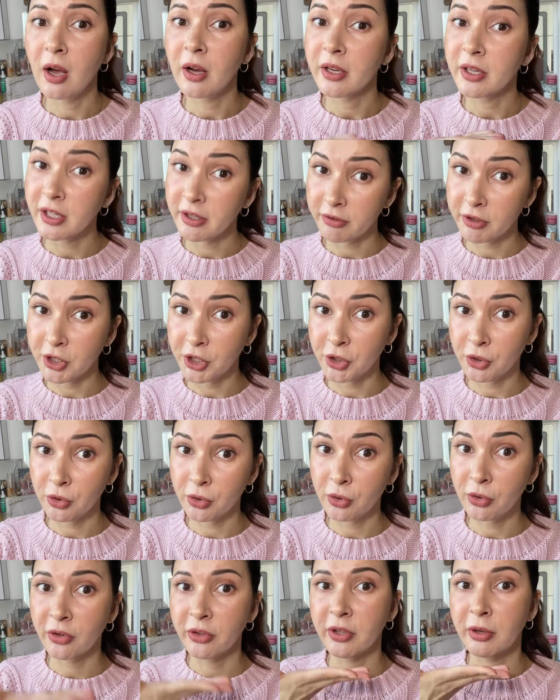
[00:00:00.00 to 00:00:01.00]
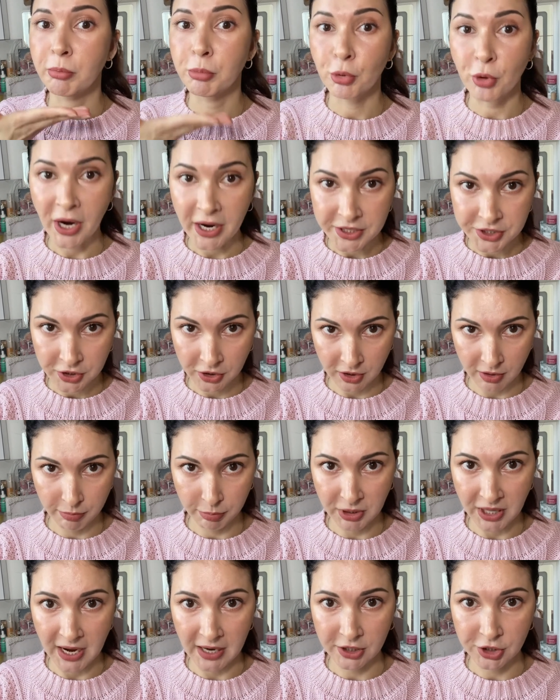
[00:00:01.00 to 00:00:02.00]
giving you the brighter
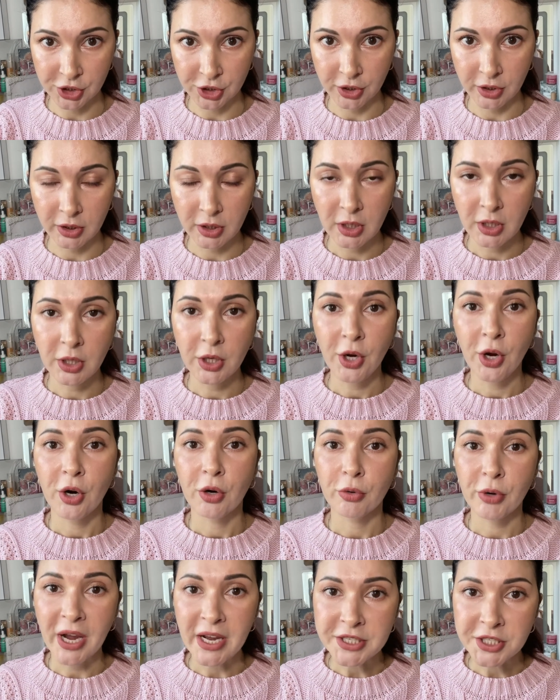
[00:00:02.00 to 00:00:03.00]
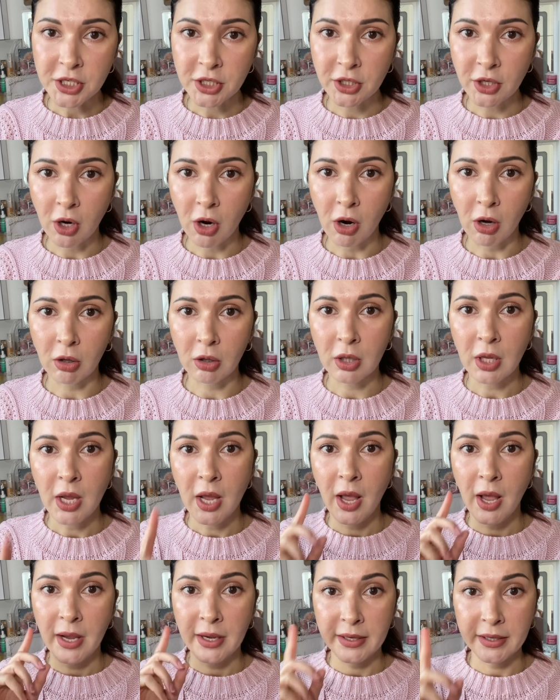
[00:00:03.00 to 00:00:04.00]
complexion. Retinol
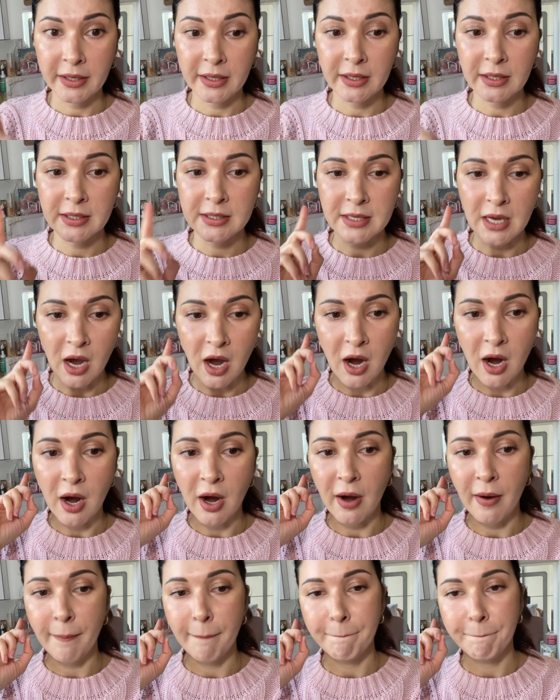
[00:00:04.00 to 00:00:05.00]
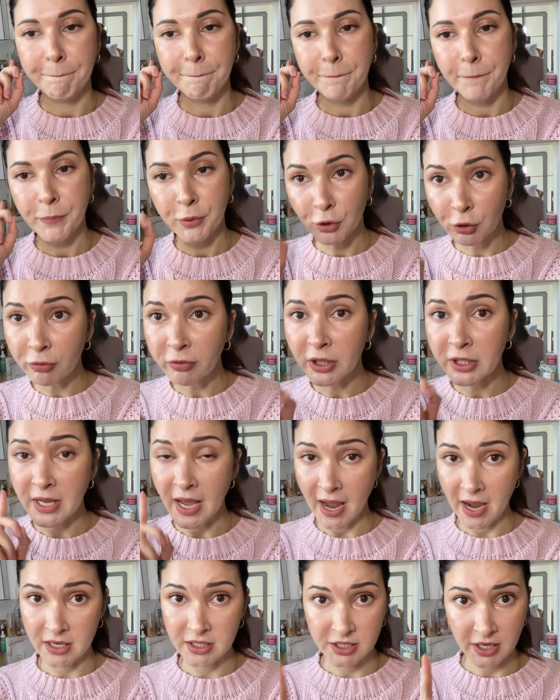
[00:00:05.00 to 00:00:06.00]
is a proven
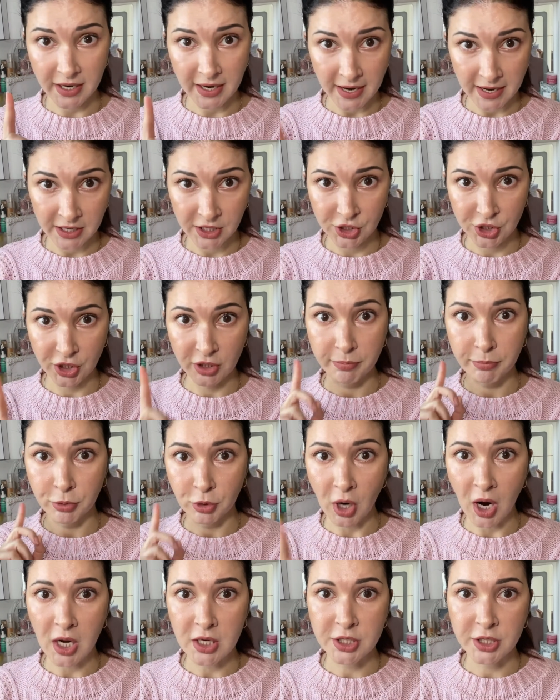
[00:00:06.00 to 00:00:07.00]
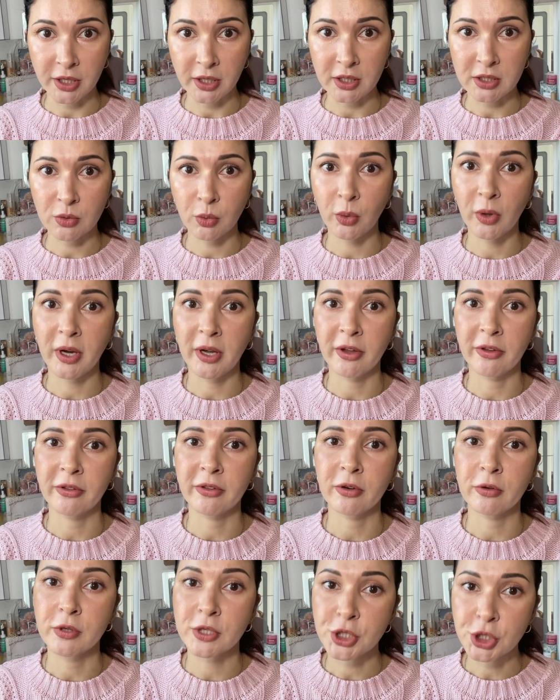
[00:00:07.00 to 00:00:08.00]
anti-aging product with
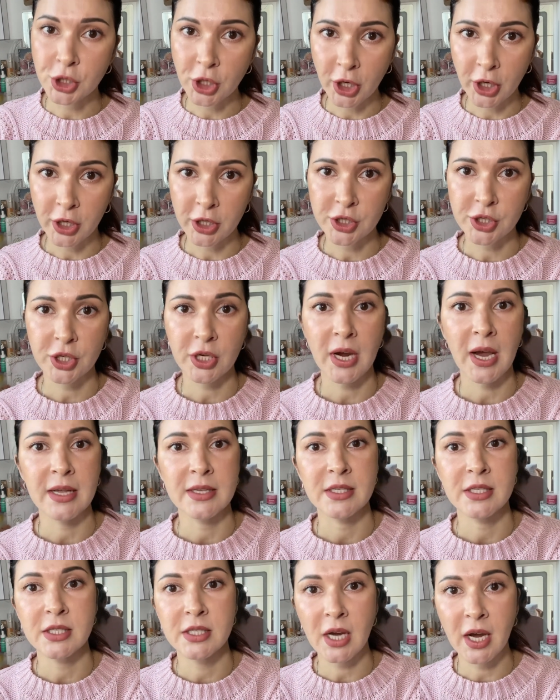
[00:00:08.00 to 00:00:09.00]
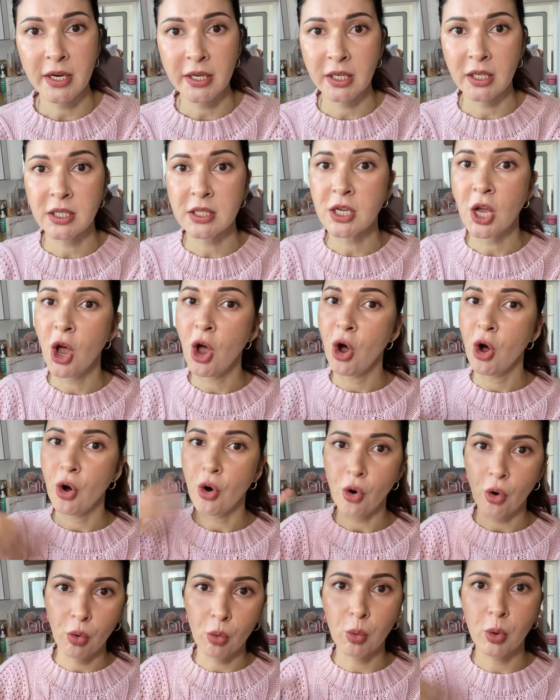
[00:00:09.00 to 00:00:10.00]
research and studies
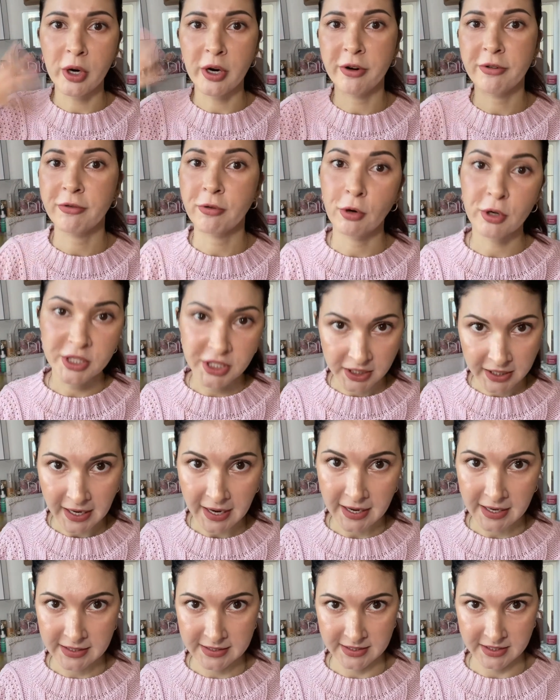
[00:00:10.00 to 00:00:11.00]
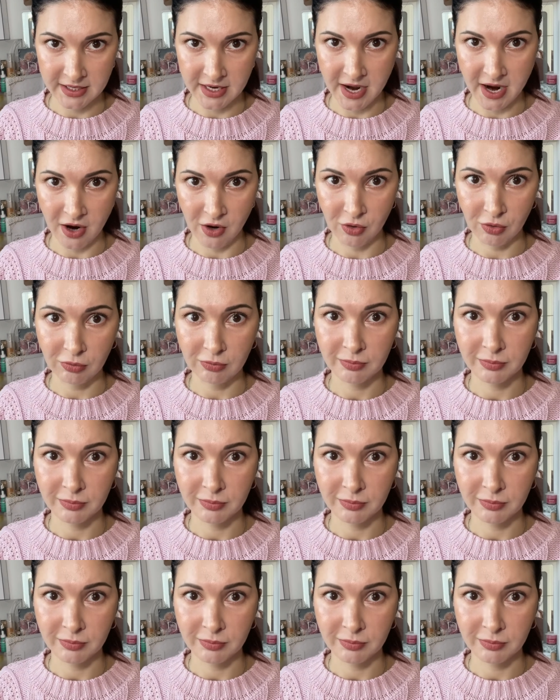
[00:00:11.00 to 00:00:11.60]
over four decades now.